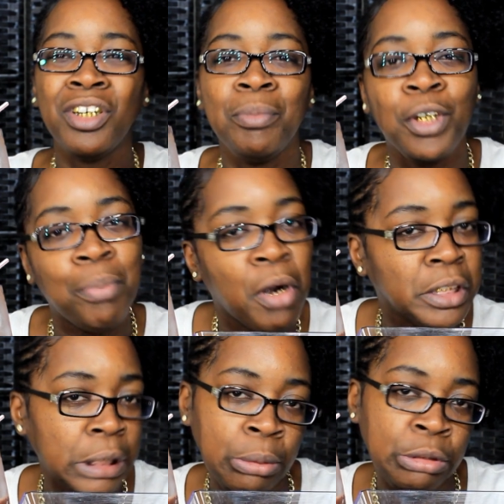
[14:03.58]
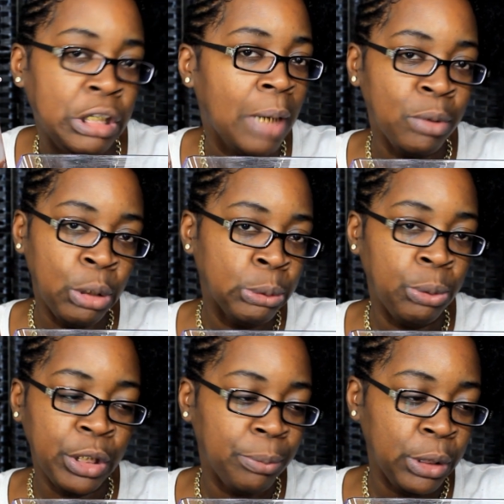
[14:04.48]
a little bit of parchment on the top, you know,
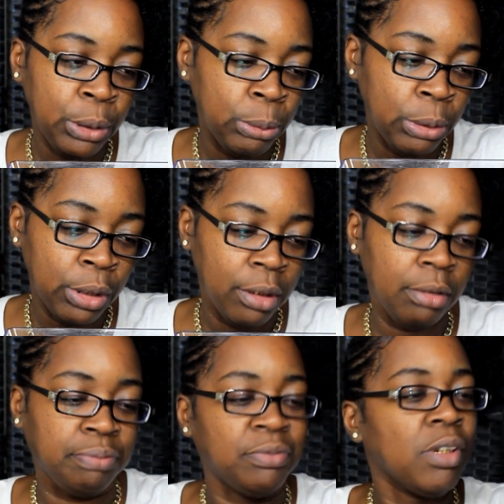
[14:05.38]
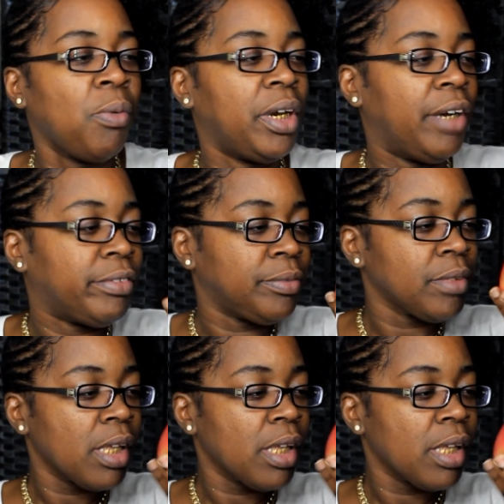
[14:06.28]
so it can be cute, girl. Whatever.